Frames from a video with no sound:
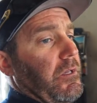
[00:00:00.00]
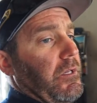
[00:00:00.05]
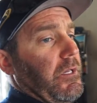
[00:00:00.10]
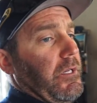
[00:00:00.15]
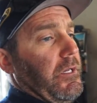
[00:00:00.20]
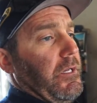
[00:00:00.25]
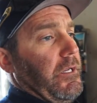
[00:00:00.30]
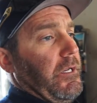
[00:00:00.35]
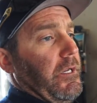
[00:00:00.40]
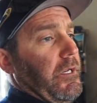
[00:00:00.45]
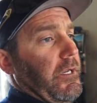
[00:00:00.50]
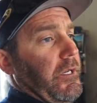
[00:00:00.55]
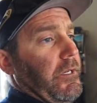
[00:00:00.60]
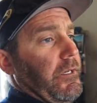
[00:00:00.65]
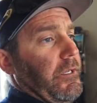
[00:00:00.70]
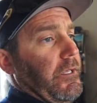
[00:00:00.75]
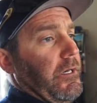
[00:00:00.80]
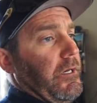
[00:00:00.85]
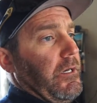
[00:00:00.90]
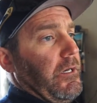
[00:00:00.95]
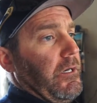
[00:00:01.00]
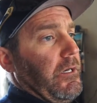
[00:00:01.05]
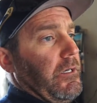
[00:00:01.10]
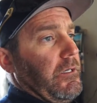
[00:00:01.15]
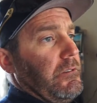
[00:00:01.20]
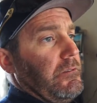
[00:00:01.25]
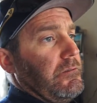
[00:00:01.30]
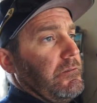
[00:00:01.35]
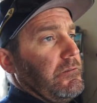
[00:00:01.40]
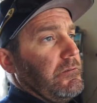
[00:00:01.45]
And
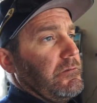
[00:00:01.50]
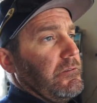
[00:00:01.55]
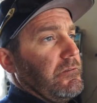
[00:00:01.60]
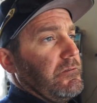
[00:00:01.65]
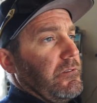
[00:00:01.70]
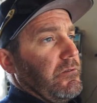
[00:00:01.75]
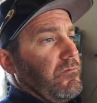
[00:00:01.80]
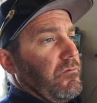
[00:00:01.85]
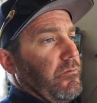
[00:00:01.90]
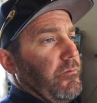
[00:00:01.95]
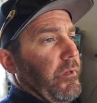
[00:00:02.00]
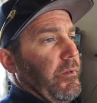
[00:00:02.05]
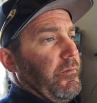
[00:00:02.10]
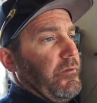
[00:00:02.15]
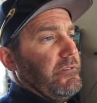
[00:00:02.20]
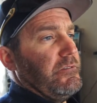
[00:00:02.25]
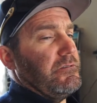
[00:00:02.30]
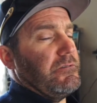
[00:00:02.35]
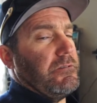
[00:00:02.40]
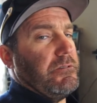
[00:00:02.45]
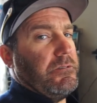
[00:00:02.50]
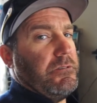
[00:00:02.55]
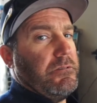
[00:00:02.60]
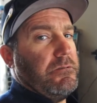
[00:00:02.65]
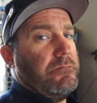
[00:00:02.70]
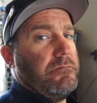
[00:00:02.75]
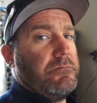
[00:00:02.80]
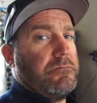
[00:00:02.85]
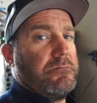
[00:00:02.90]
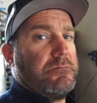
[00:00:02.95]
uh, so I was like, well, maybe it's
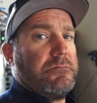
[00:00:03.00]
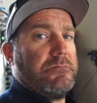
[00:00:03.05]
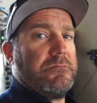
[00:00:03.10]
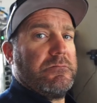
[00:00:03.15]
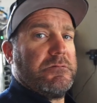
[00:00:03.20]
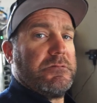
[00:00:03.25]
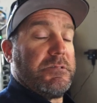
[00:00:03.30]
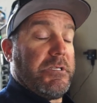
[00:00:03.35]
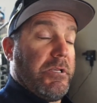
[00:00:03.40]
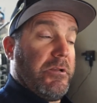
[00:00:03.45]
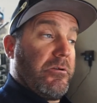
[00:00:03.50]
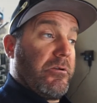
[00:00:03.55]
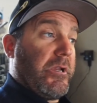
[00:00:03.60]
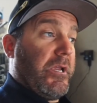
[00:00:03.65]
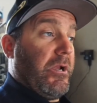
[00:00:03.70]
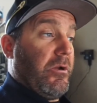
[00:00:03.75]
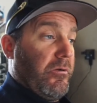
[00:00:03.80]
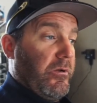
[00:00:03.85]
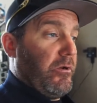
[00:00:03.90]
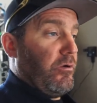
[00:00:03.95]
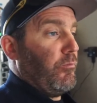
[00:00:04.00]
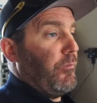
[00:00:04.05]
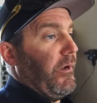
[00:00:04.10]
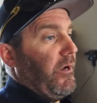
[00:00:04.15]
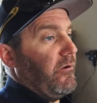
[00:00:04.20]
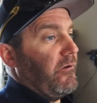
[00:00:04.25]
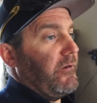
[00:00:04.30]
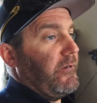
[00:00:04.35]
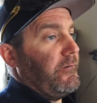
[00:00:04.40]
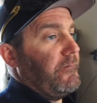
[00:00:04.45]
a center carrier
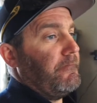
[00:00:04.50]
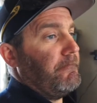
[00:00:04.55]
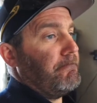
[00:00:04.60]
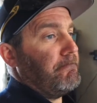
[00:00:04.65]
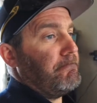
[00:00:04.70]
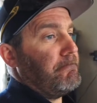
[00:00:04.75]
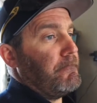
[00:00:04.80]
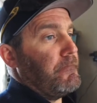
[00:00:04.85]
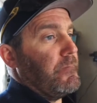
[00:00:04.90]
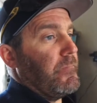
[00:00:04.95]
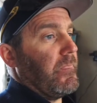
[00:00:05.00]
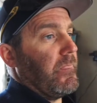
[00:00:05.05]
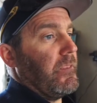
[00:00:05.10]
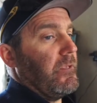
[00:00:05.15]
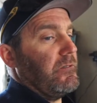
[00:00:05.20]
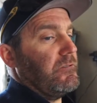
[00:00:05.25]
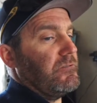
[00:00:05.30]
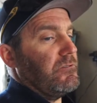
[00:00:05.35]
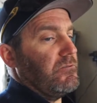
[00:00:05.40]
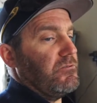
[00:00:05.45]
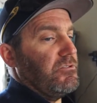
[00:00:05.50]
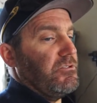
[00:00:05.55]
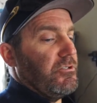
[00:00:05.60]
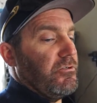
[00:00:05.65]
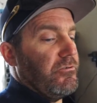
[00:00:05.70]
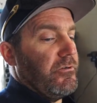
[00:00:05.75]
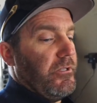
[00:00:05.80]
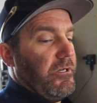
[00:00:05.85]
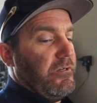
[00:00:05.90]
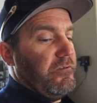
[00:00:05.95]
bearing. So
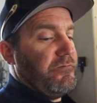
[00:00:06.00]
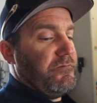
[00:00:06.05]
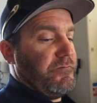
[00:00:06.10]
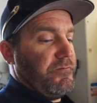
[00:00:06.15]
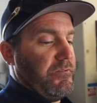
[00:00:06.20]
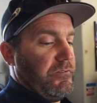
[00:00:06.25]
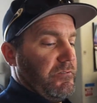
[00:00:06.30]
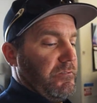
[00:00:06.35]
sure enough,